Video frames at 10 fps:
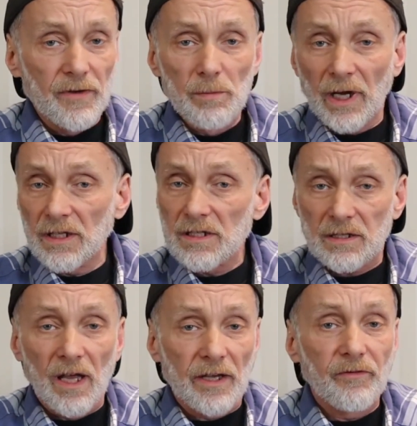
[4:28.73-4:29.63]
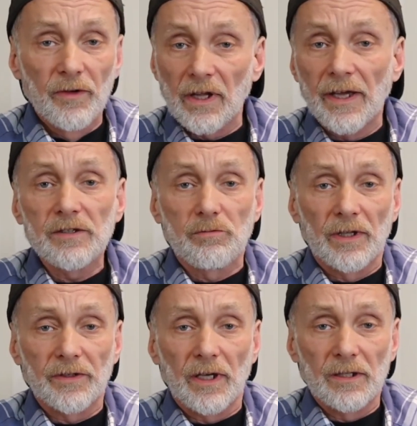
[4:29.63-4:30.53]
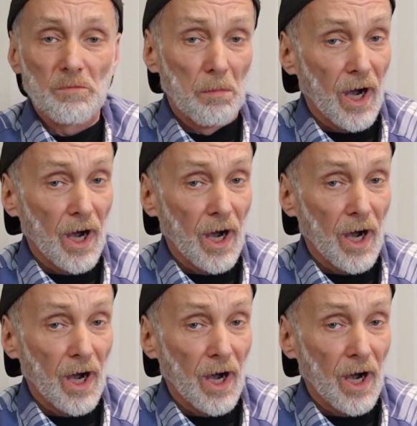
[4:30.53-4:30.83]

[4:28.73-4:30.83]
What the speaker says: Everybody's life will end one day.